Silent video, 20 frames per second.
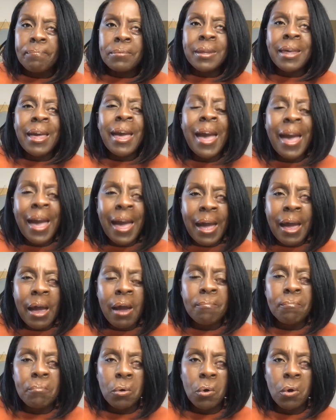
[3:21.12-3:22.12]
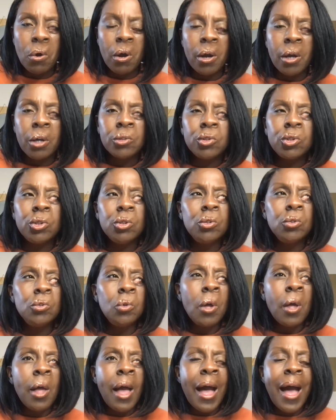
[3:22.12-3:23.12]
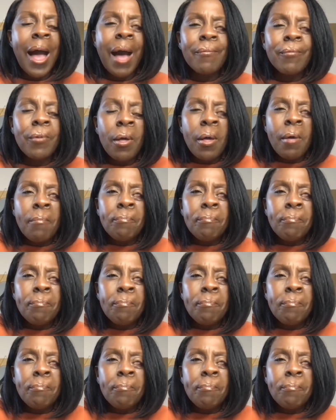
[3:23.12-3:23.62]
care more, to have